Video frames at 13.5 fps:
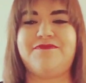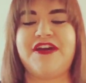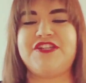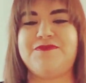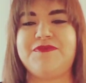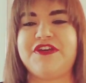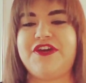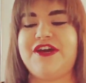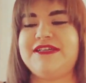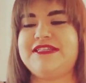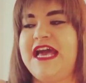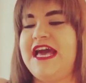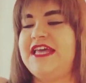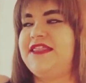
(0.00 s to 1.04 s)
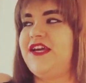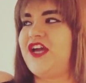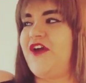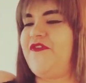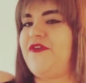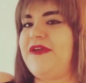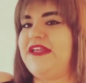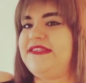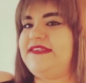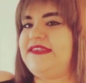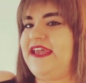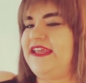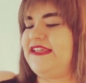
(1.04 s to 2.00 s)
much, because the government
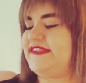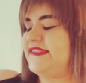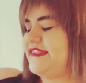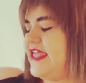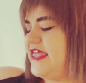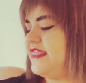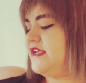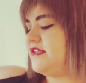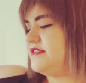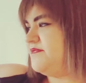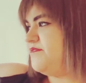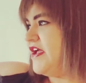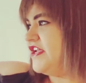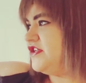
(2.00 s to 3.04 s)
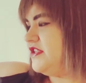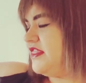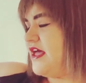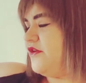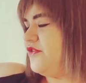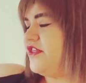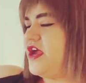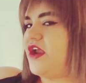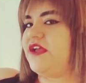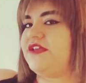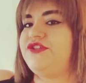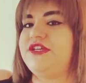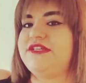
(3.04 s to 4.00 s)
said it's nothing special down there,
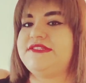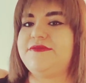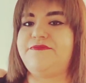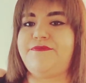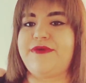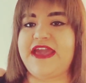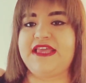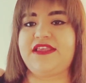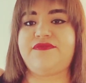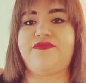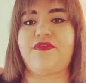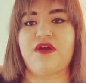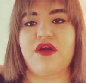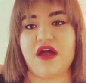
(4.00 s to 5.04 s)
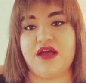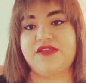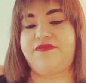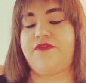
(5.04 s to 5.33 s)
it's just a base for us,